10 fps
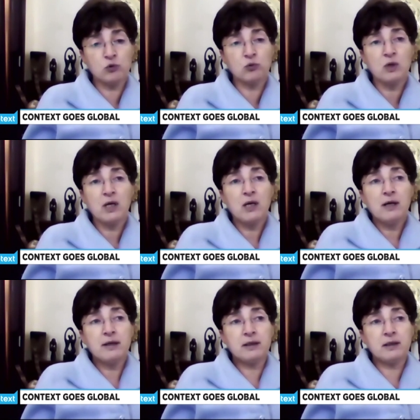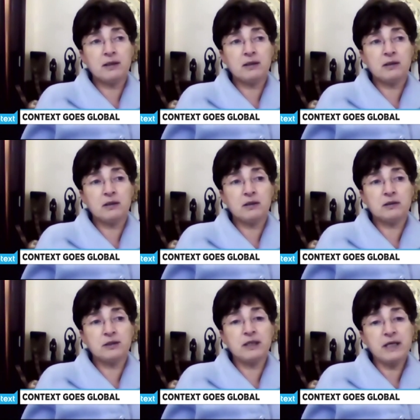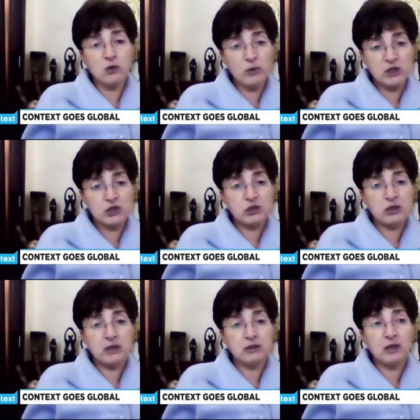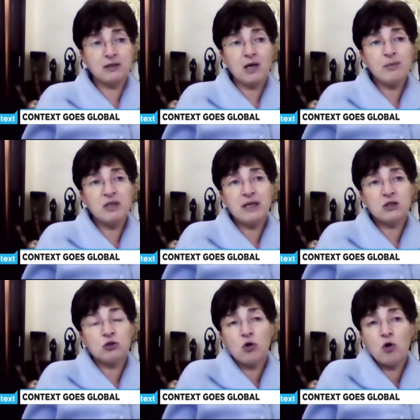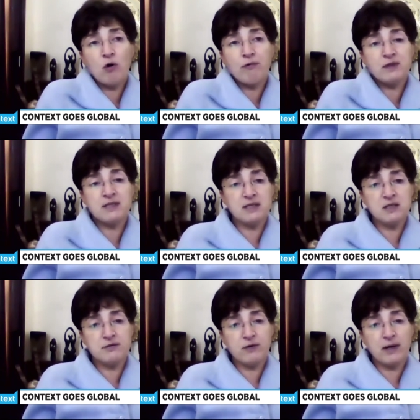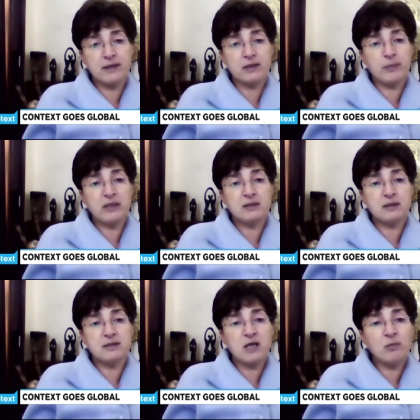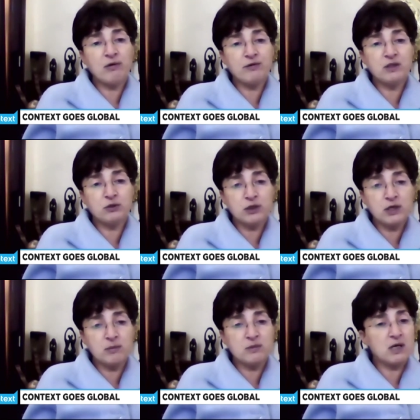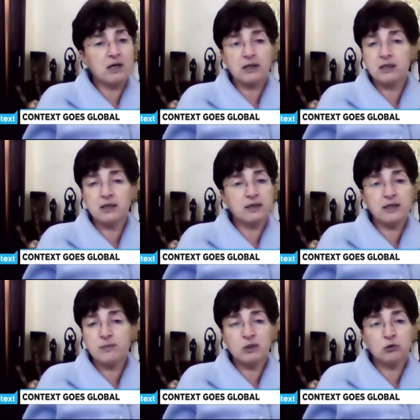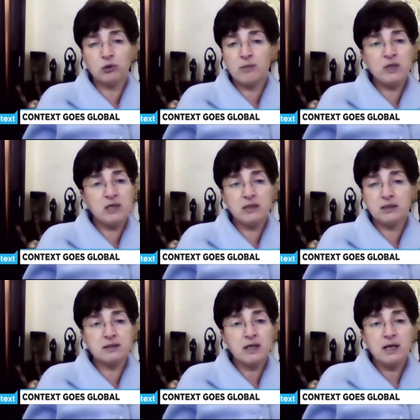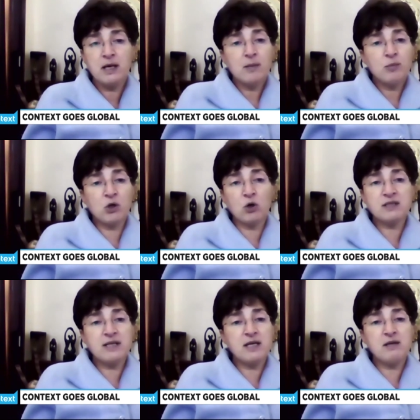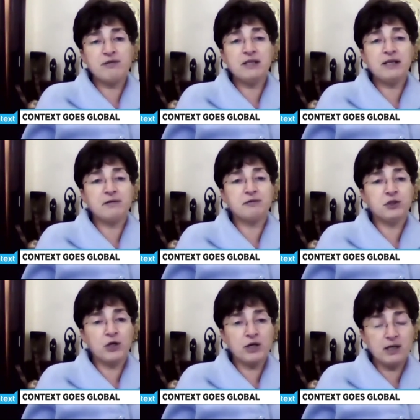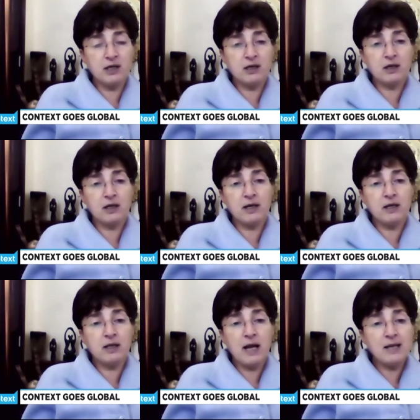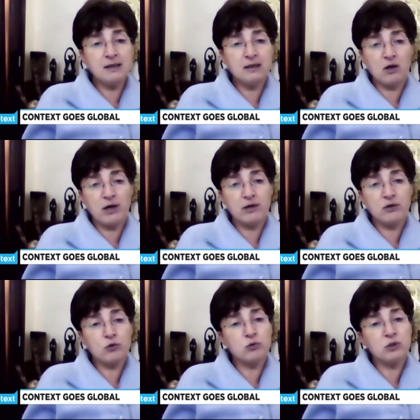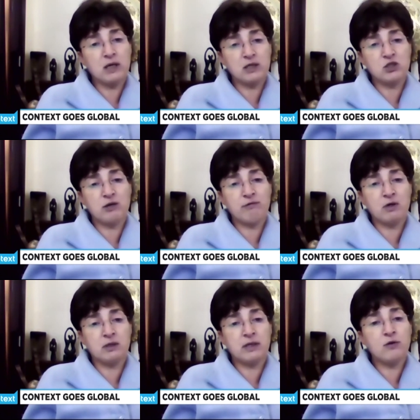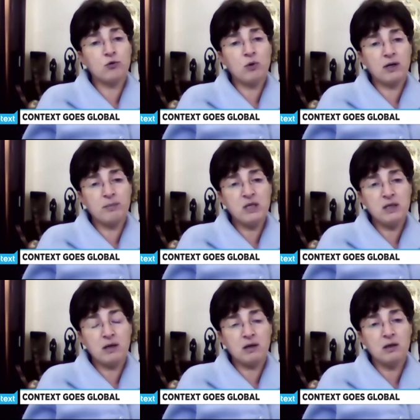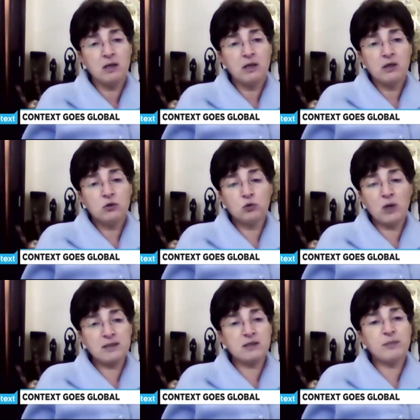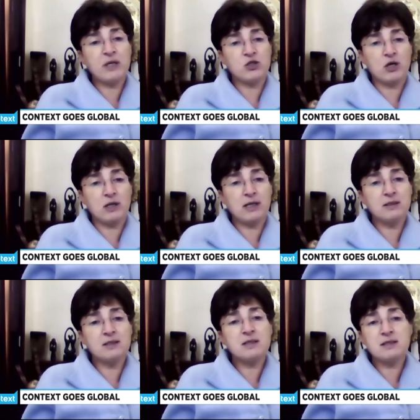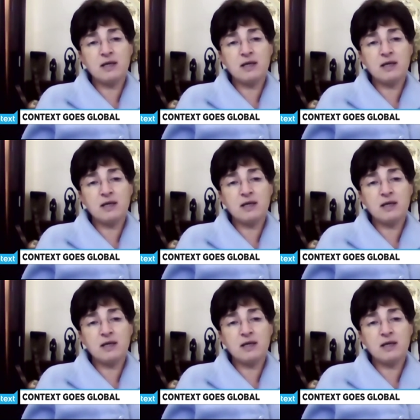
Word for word: him to uh, relinquish, uh, not, I mean, let go of the ceasefire, but the, some of the terms are inagreeable to Armenians because they even give Turkey a landline through Nakhichevan and through Armenia to Azerbaijan. And